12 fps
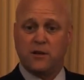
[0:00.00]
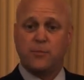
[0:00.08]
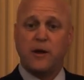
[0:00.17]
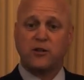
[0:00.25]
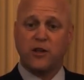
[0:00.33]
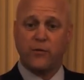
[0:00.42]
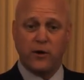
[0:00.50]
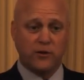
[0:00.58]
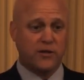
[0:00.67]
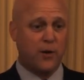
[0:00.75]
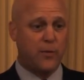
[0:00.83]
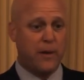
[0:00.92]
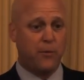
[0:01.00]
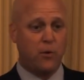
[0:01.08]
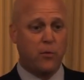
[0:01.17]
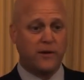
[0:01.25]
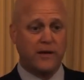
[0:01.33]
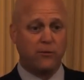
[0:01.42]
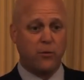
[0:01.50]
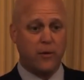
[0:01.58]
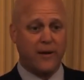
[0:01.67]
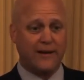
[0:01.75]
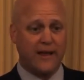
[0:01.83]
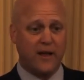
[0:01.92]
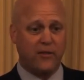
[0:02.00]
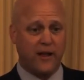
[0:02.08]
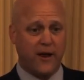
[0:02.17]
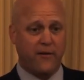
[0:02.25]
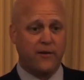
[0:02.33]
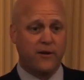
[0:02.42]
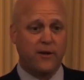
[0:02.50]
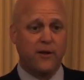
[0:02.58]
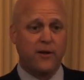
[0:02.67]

especially if we don't tell people what we did when we went down there.